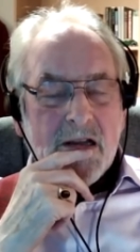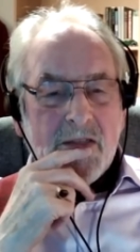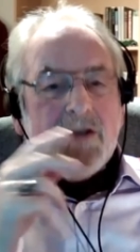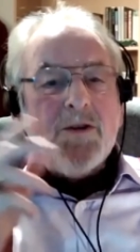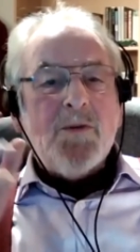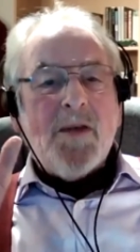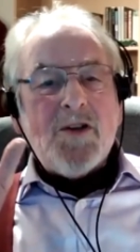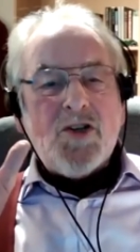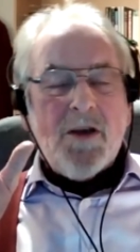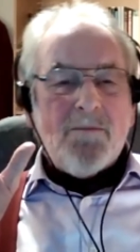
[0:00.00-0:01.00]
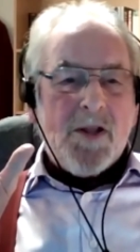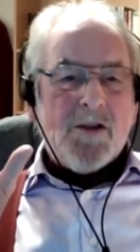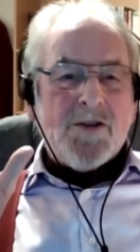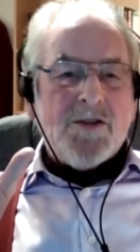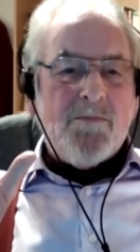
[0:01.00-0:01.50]
And this is when the
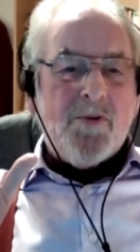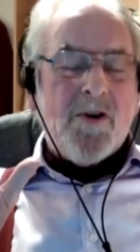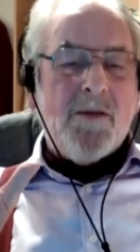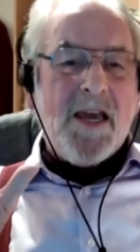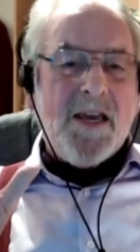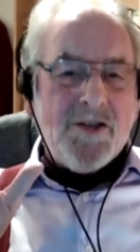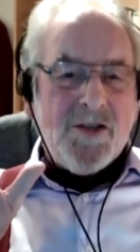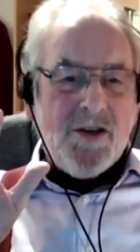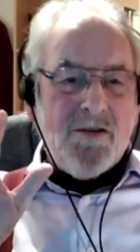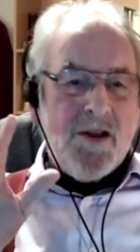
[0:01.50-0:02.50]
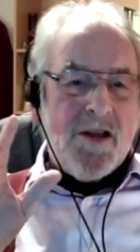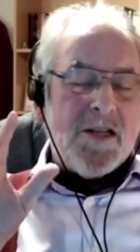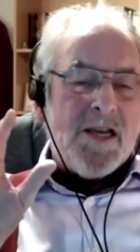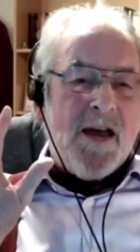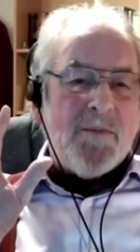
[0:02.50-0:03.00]
Shipbuilders and Boilermakers Union
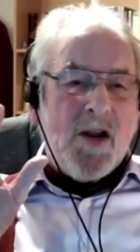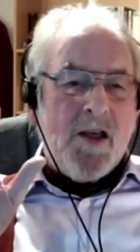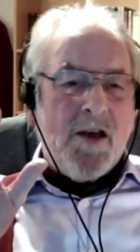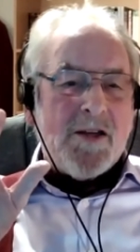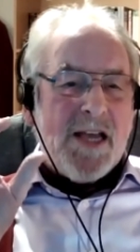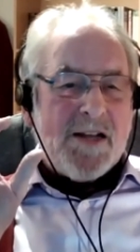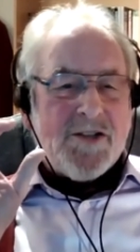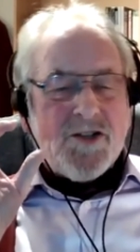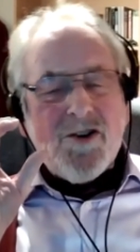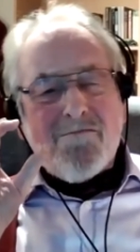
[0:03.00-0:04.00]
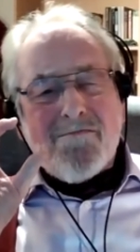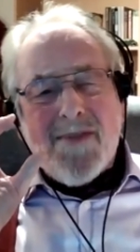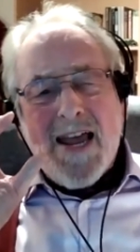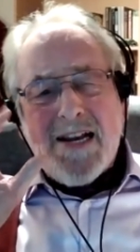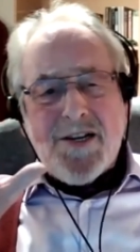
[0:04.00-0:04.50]
at Cammell Lairds had
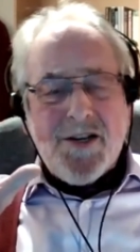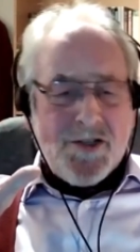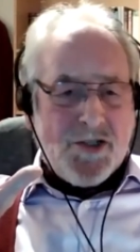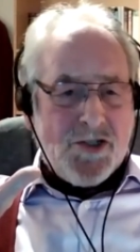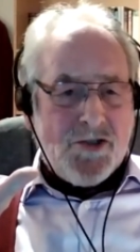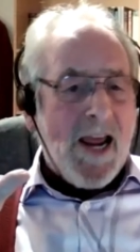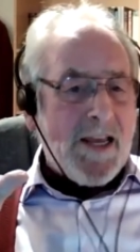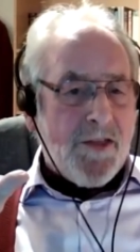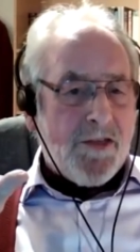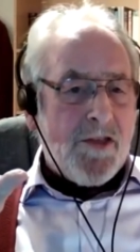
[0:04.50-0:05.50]
tremendous strength.